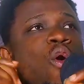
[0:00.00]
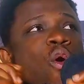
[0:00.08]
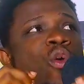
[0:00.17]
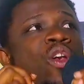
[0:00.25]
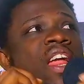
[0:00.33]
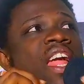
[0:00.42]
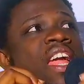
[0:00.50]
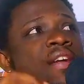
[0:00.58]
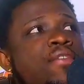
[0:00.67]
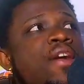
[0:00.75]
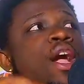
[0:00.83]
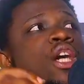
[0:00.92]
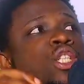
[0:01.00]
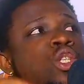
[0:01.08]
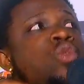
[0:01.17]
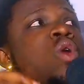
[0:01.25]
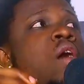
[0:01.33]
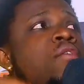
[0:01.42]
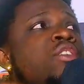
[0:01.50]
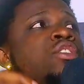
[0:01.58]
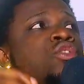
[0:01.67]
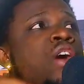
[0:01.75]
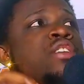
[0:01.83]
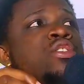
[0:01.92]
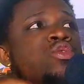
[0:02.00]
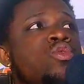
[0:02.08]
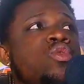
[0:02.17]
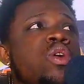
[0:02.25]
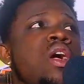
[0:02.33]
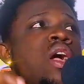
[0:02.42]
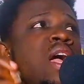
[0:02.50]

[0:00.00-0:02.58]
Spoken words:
Only if you haven't tried to